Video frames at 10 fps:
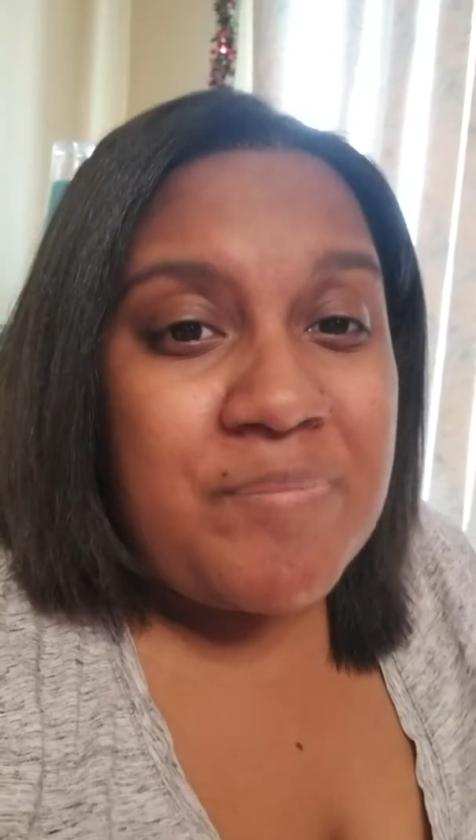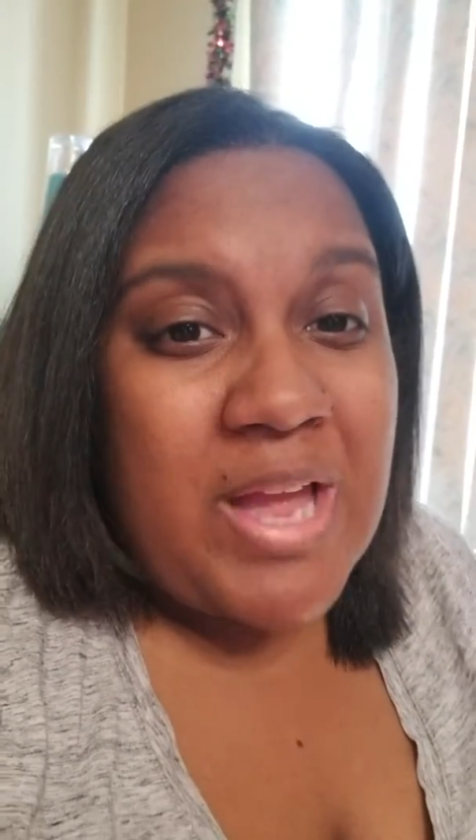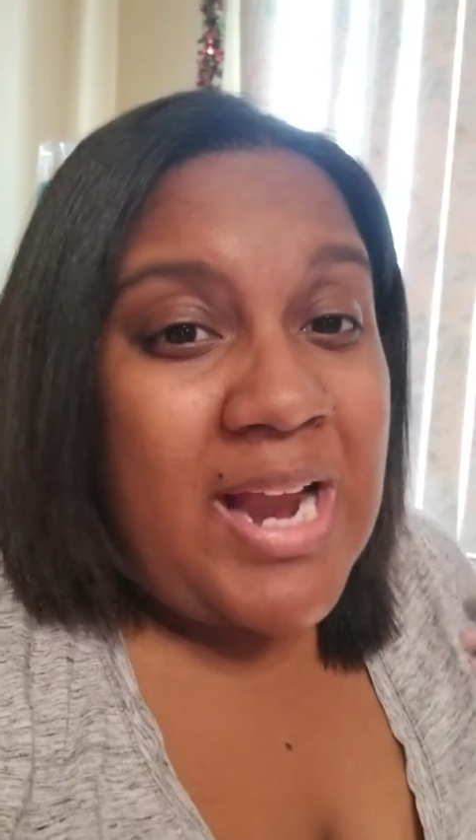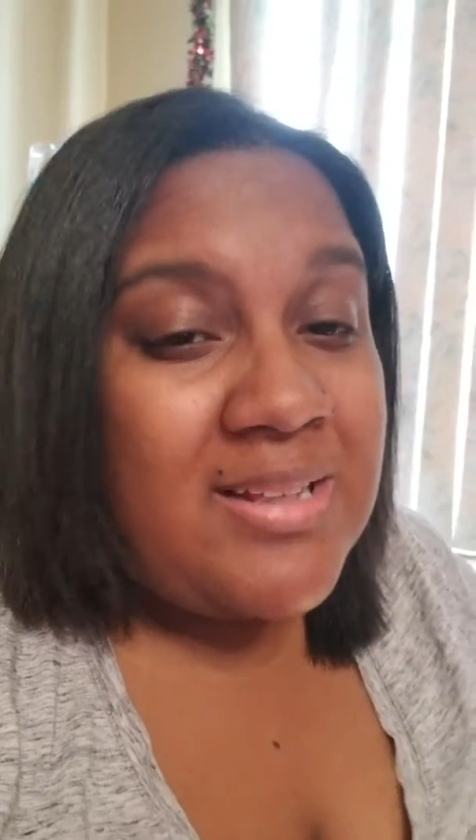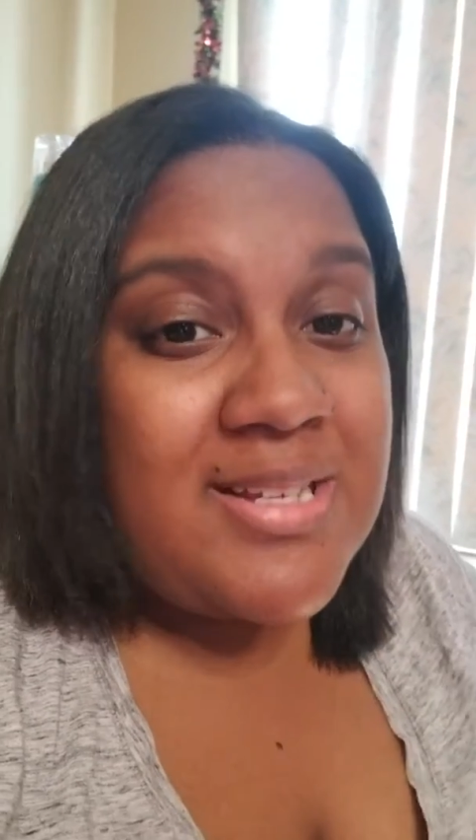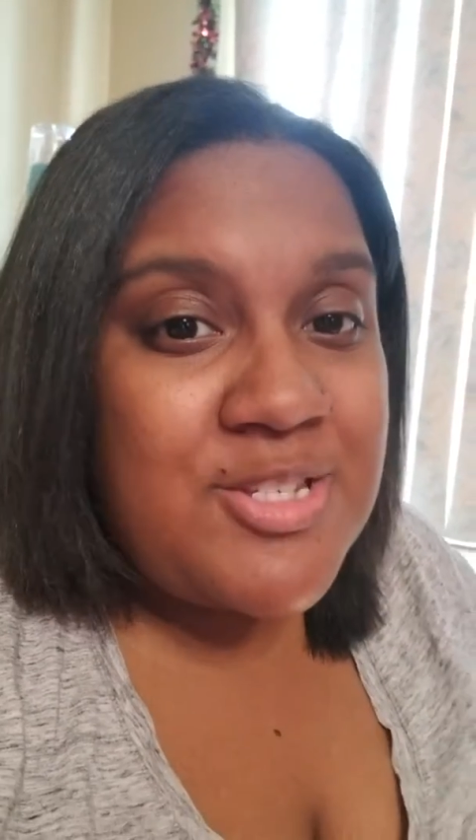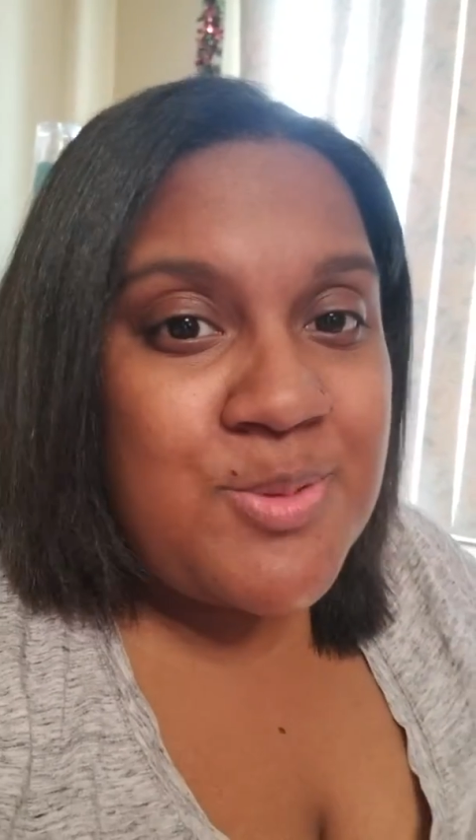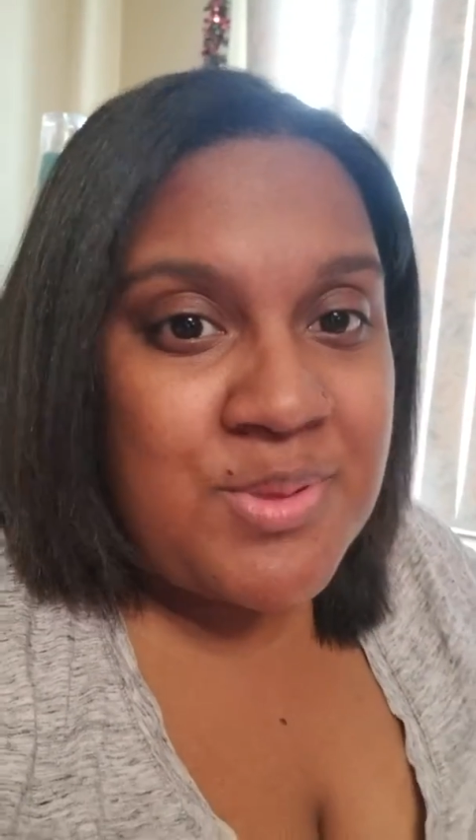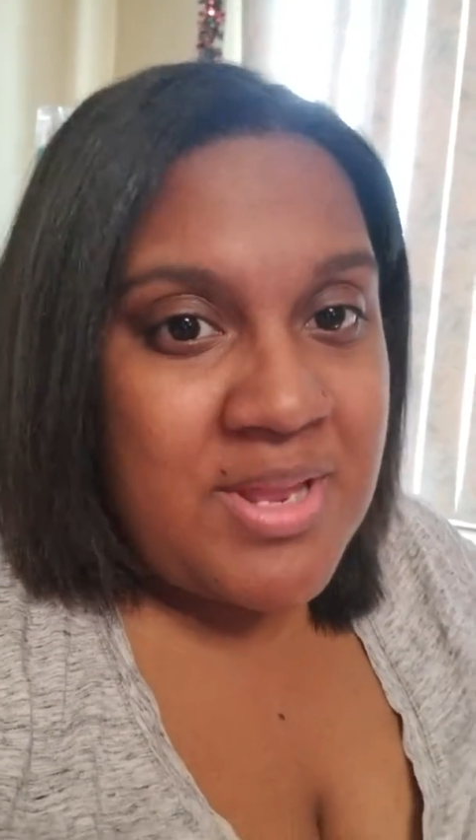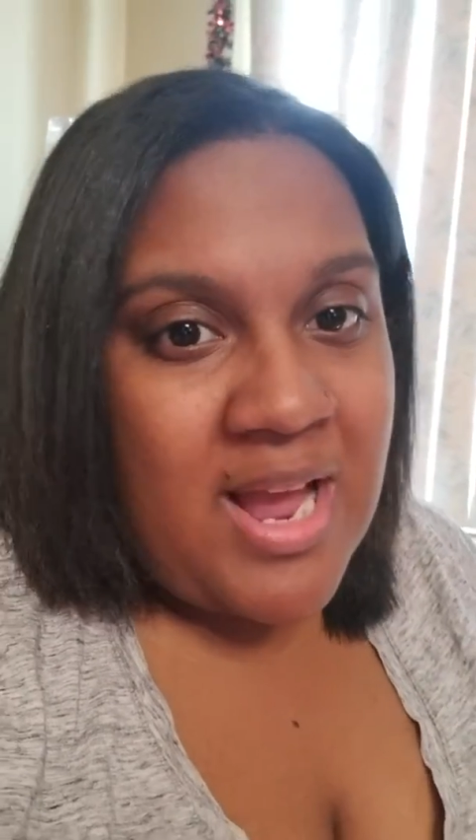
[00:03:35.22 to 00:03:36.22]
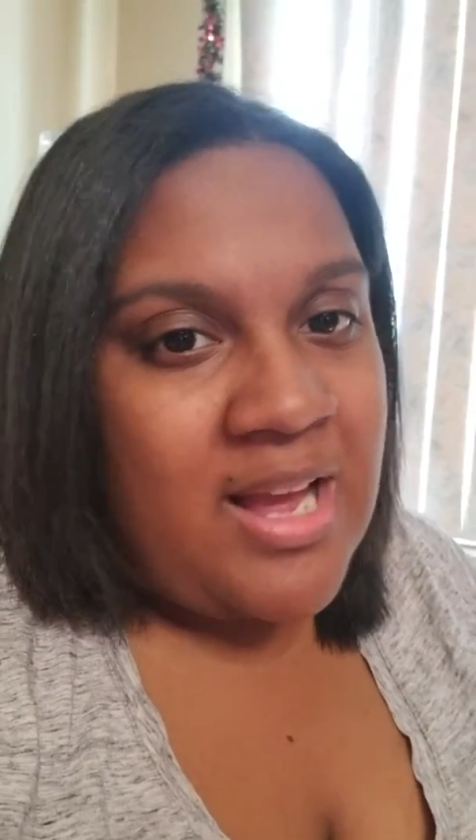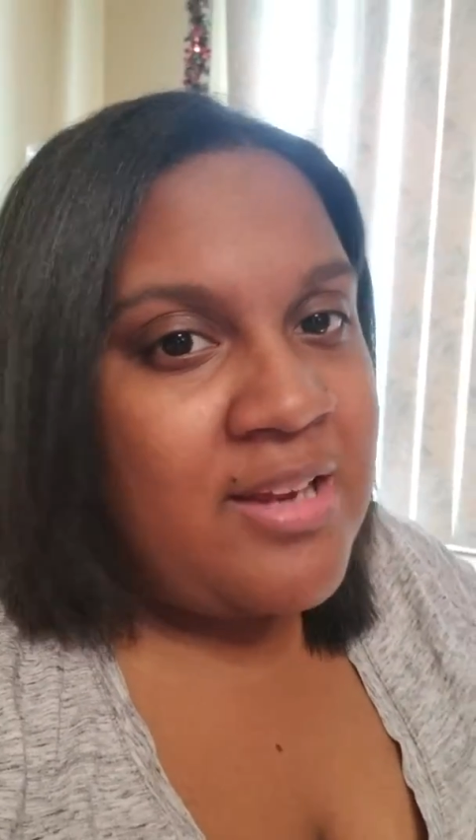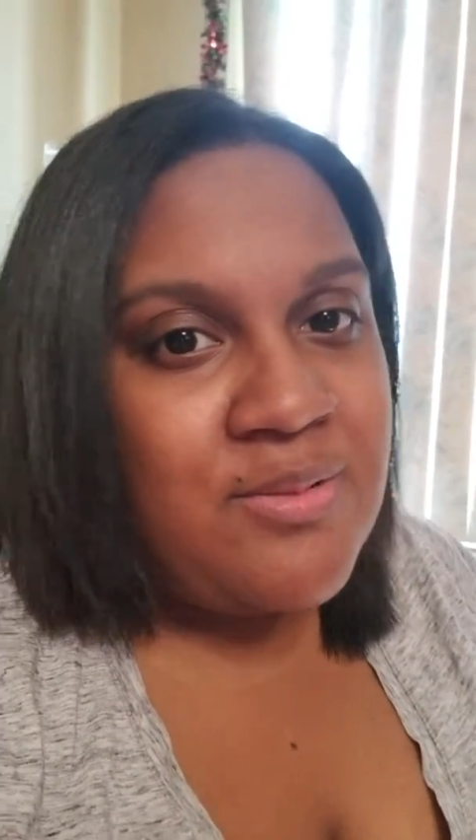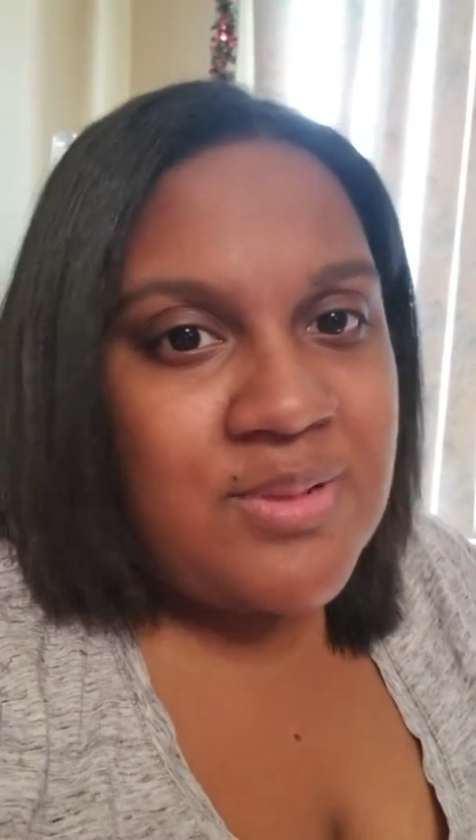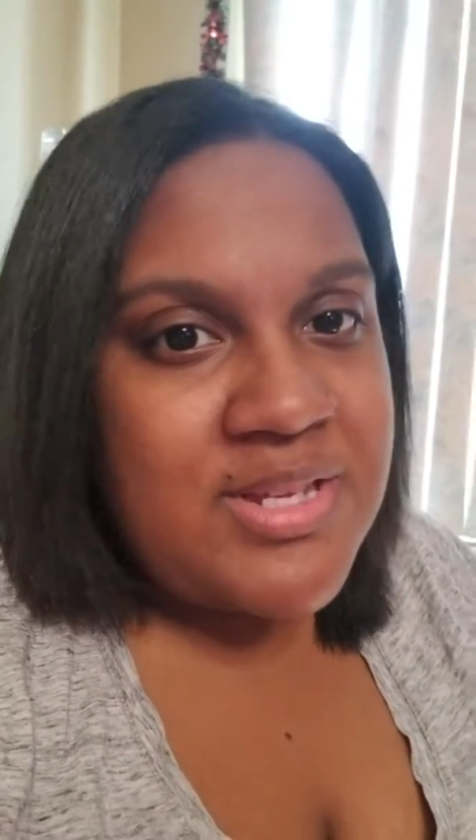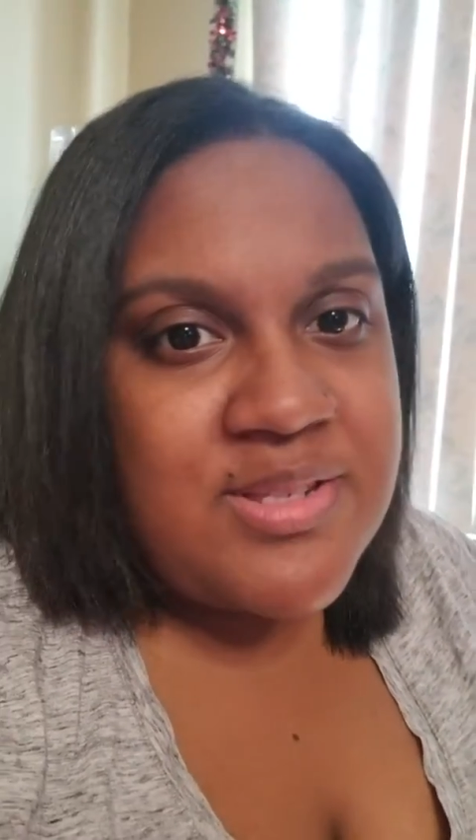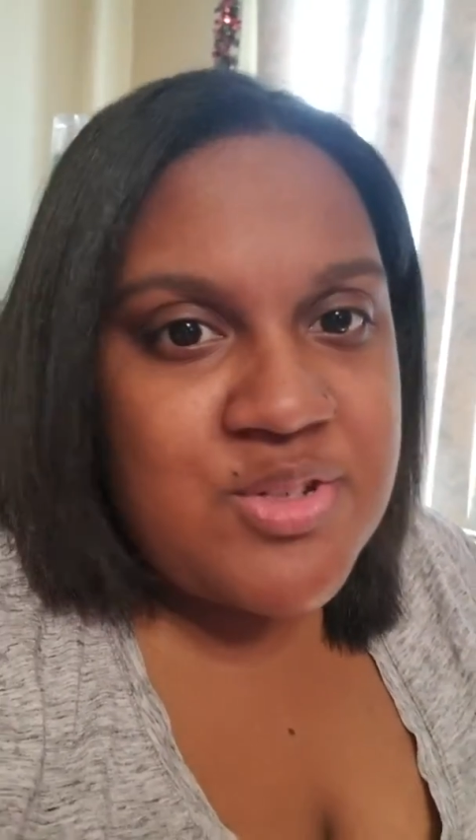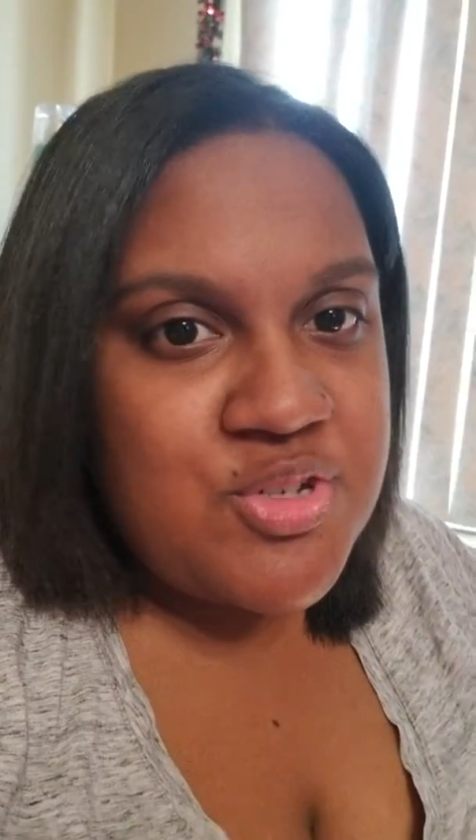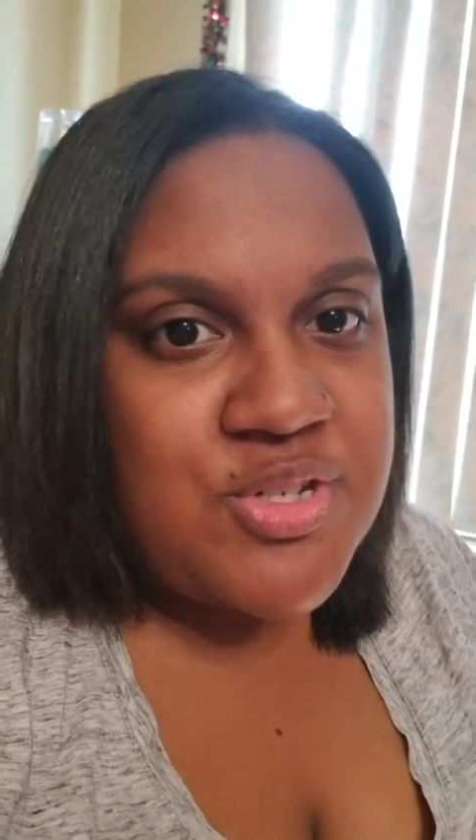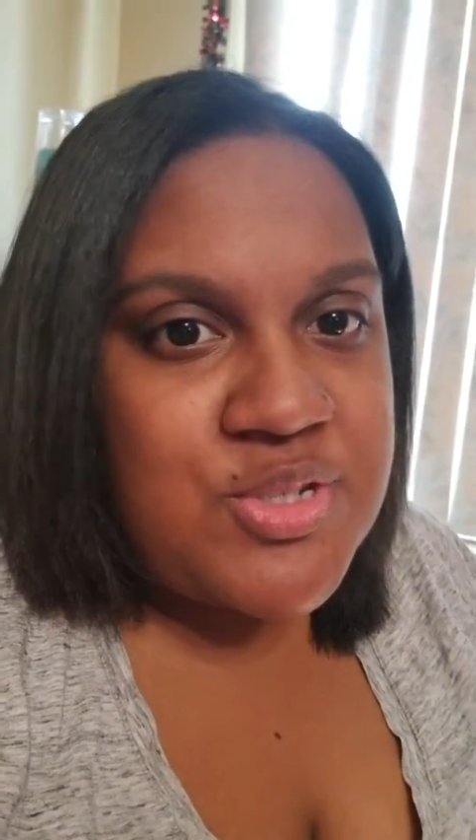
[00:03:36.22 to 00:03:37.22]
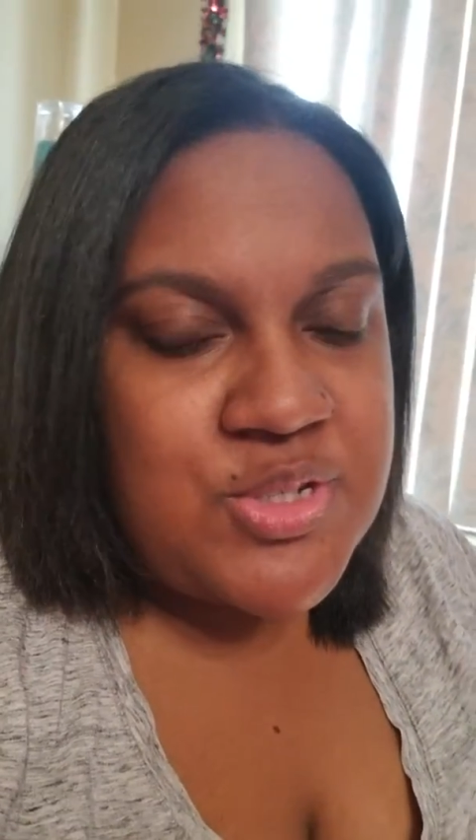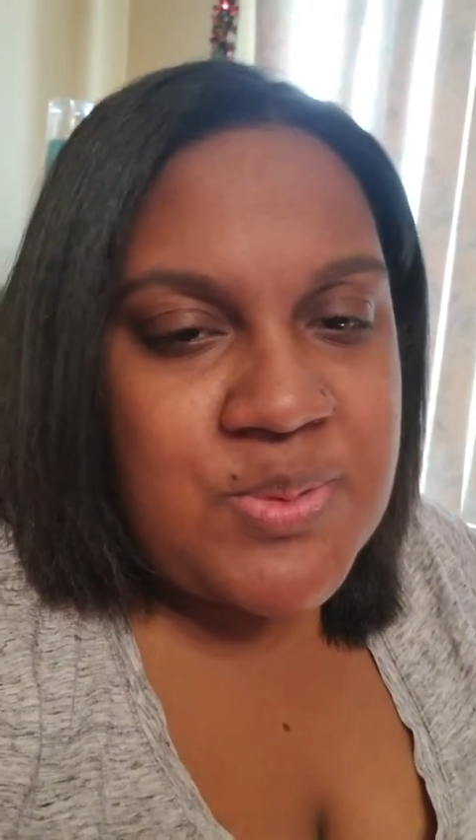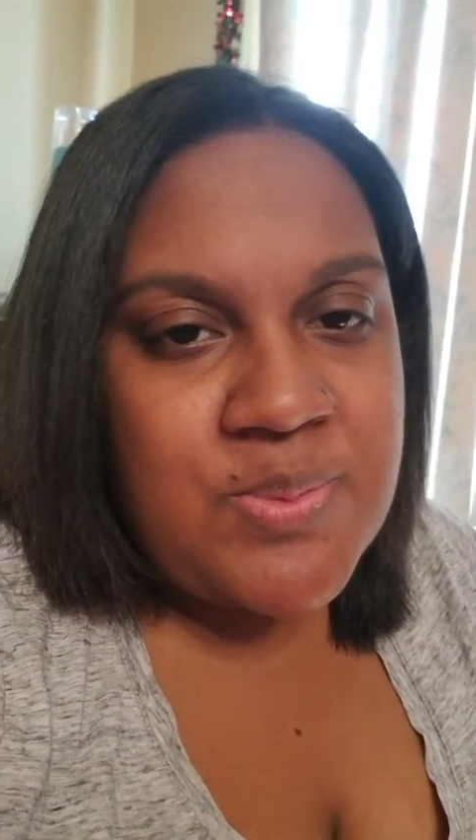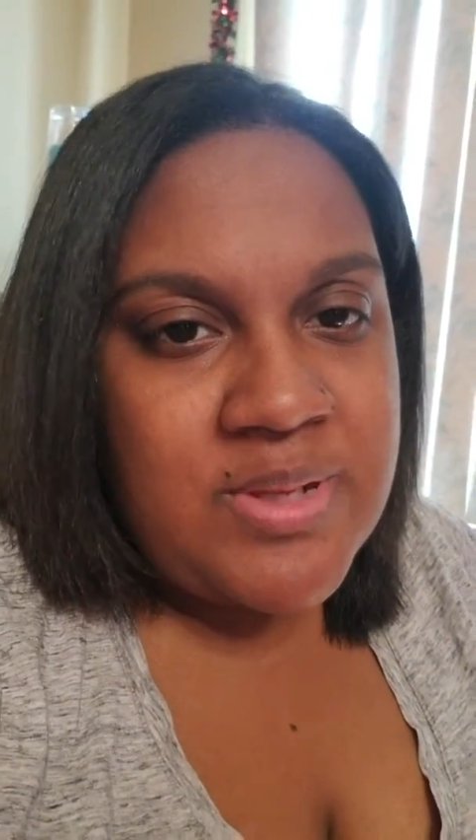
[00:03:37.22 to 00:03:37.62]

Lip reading: I like doing that. I don't like to just do